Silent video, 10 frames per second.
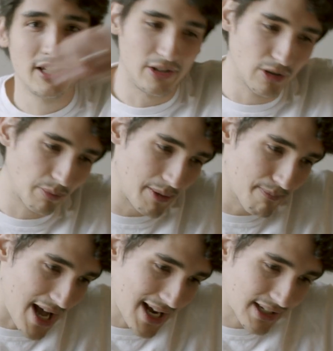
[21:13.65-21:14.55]
He took me
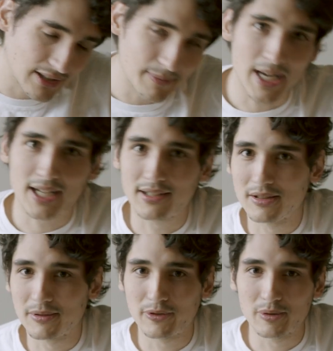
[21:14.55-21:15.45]
back in the back
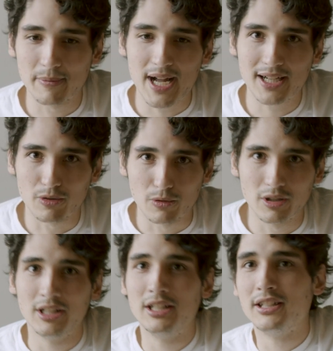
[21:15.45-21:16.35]
from the back
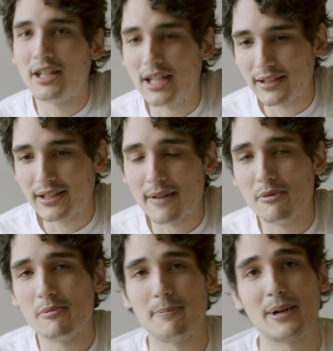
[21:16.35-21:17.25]
door and gave
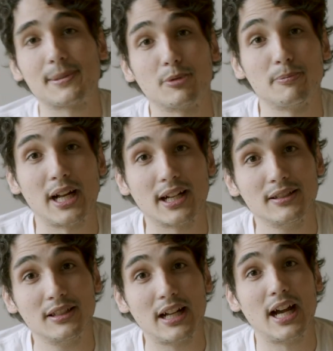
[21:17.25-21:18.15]
me my passport back.
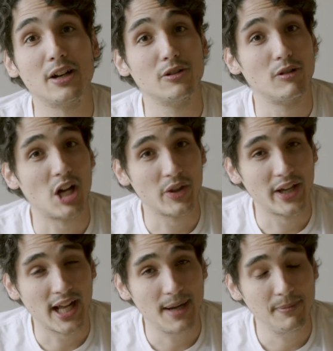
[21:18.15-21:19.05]
I don't know how
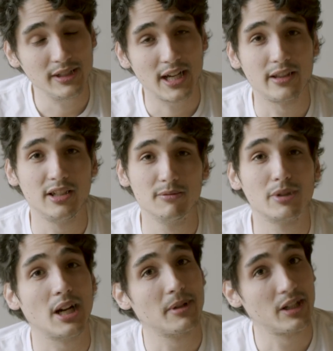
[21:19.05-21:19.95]
that happened. I didn't
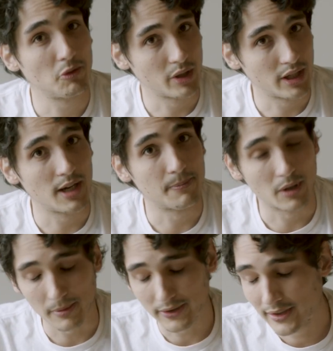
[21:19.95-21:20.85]
bribe anyone, I
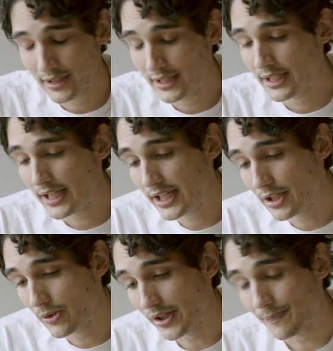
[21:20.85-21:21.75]
promise.
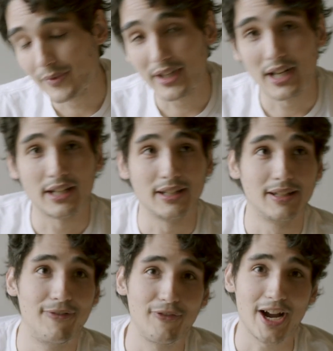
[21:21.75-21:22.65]
Anyway, I
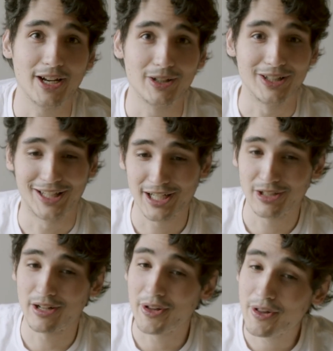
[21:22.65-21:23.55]
finally get
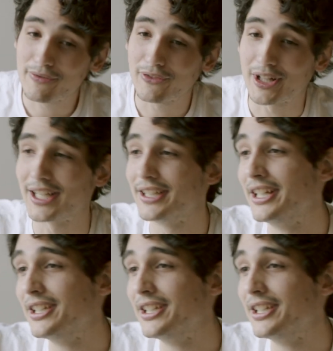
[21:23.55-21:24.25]
on another flight.